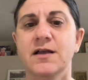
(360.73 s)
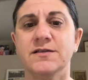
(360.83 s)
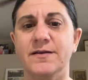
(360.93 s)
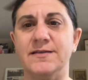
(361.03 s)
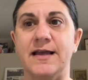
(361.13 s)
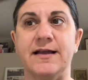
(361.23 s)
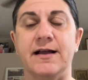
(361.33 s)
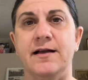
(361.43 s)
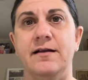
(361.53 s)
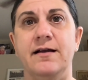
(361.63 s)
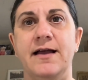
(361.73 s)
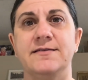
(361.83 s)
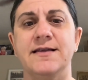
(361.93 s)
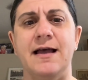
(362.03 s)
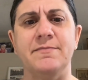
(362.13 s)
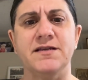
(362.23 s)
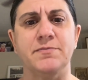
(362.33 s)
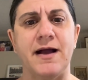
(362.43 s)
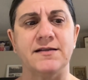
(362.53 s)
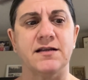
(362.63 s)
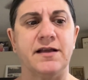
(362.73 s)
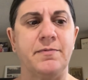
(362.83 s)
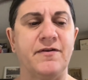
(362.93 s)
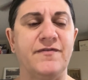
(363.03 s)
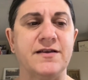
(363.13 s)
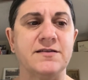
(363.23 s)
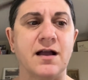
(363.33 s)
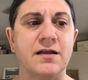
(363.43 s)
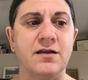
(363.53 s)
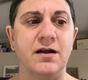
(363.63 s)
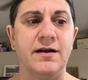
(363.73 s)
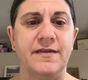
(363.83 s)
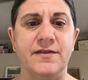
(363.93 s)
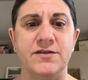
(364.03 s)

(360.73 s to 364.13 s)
So it's like it's Emma's Practically Perfect sock yarn in the